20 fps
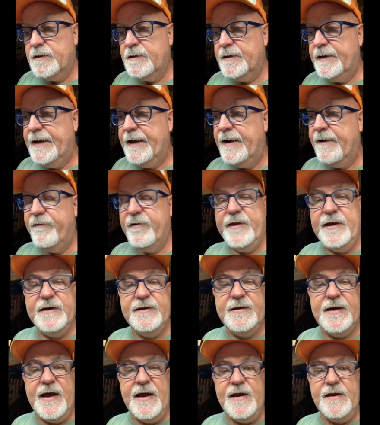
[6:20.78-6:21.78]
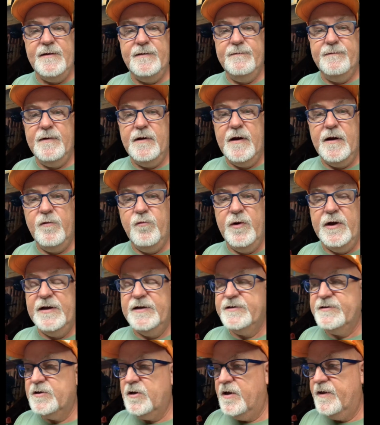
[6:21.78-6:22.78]
get everything tight and
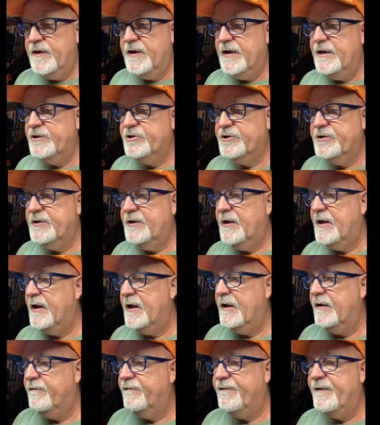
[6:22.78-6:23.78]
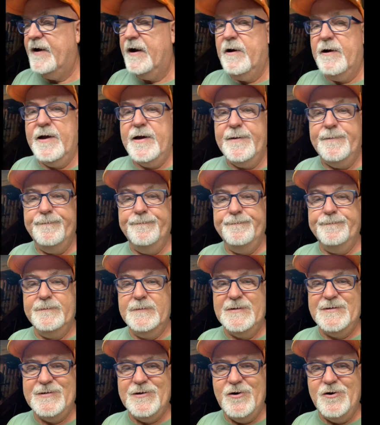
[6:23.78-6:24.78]
reinstall the engine and fire it up.
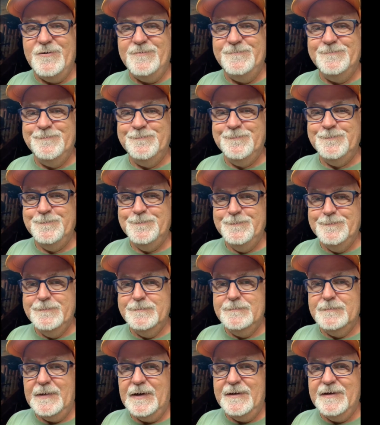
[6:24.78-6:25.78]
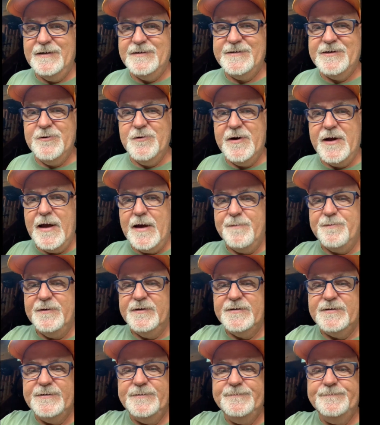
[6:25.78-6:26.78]
So let's see what happens.